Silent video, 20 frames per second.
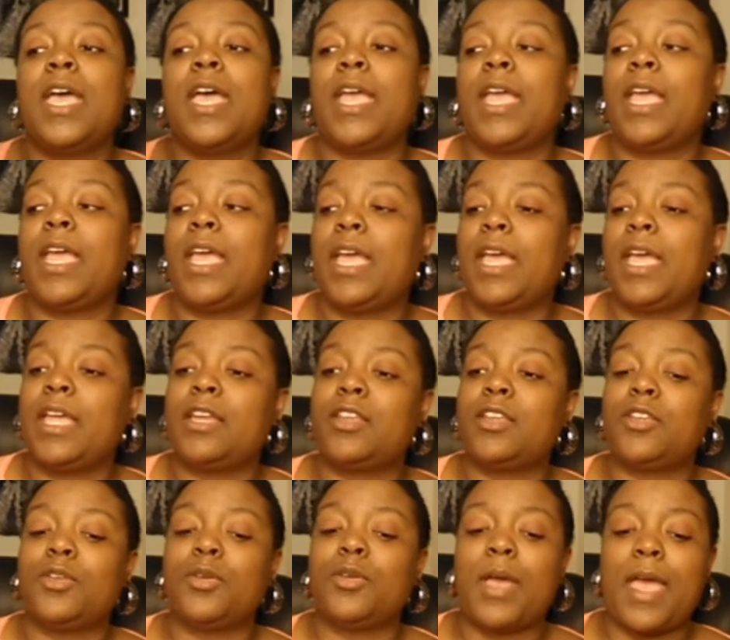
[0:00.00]

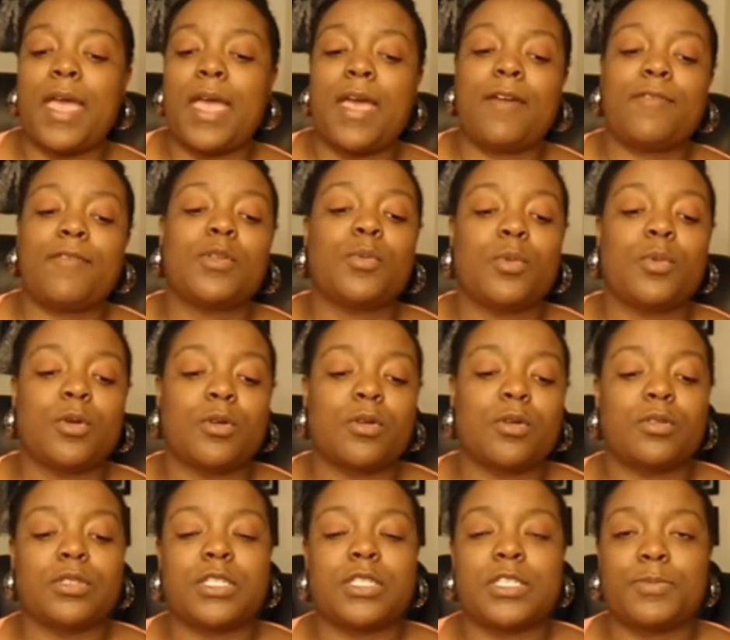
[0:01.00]
And you have the
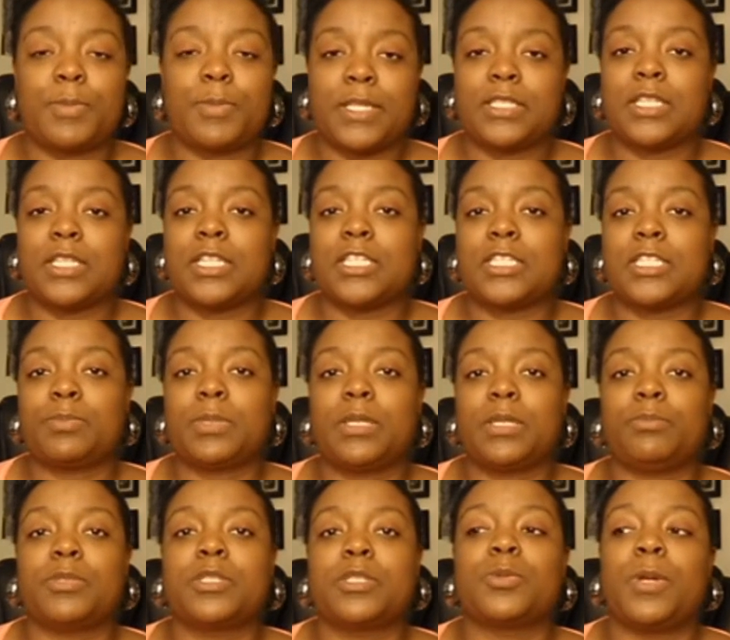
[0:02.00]
world is basically
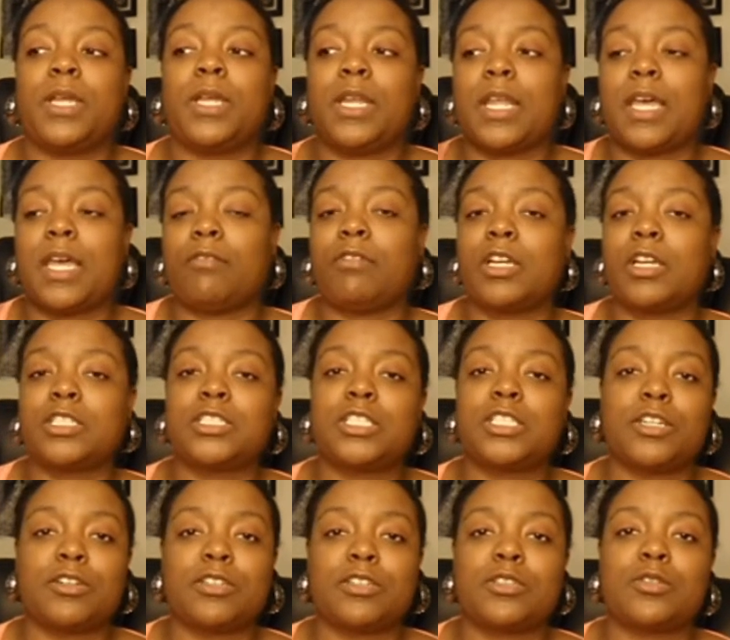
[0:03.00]
split between Naresh
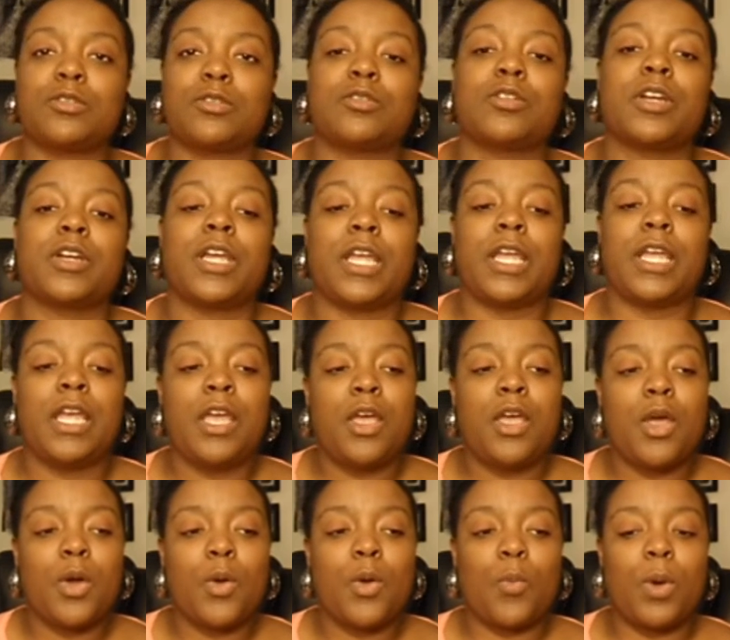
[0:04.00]
territory,
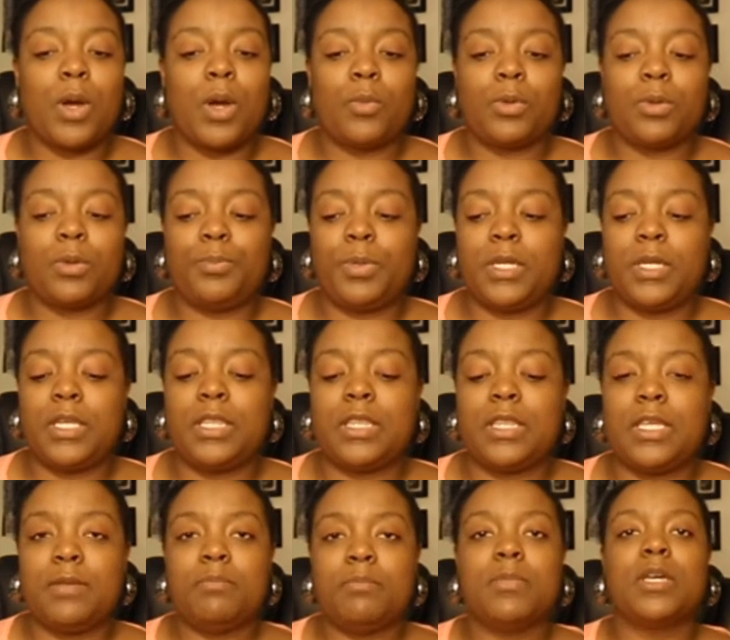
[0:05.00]
what would be
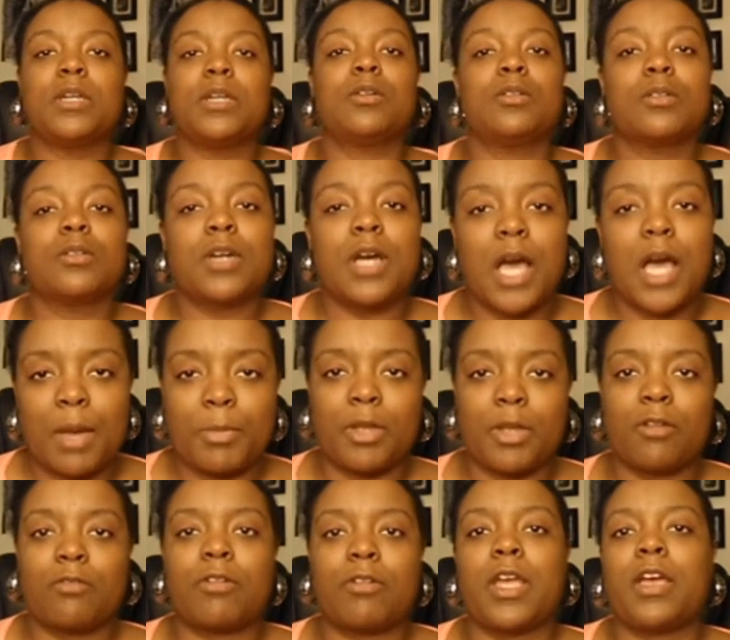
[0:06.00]
the middle
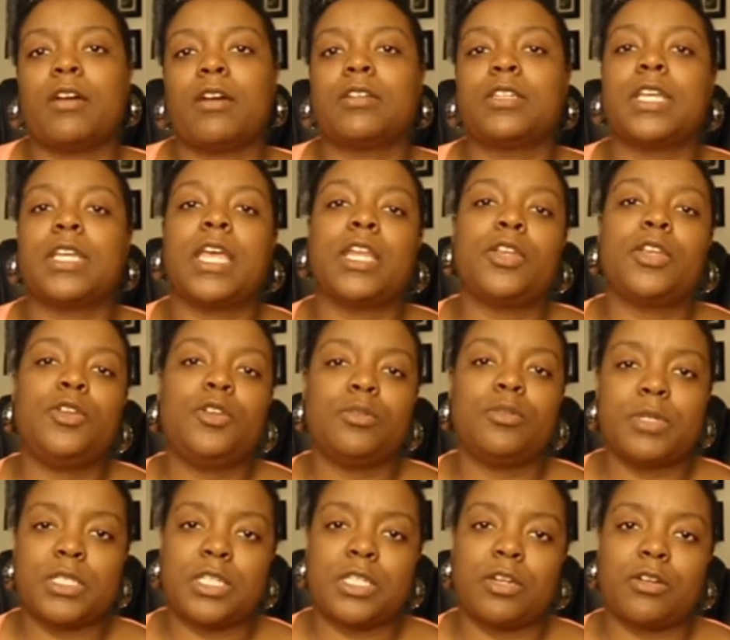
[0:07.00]
common ground, and
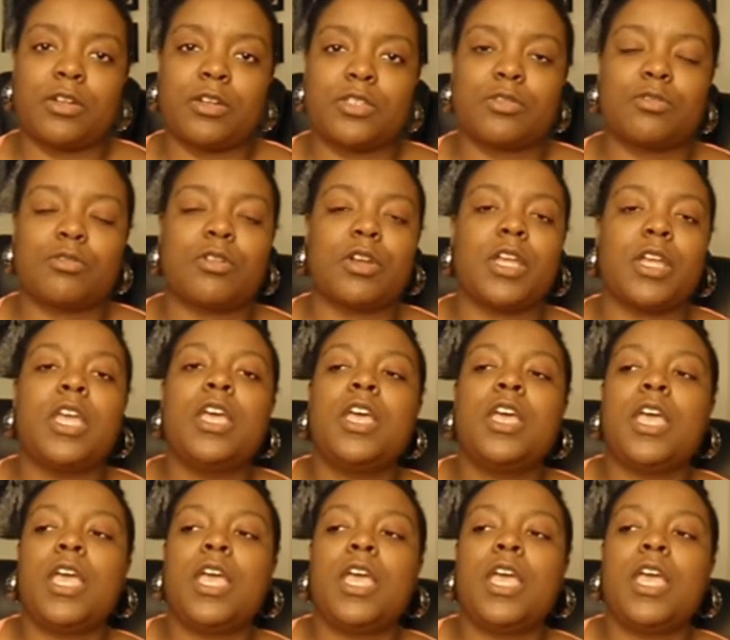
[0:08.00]
human territory.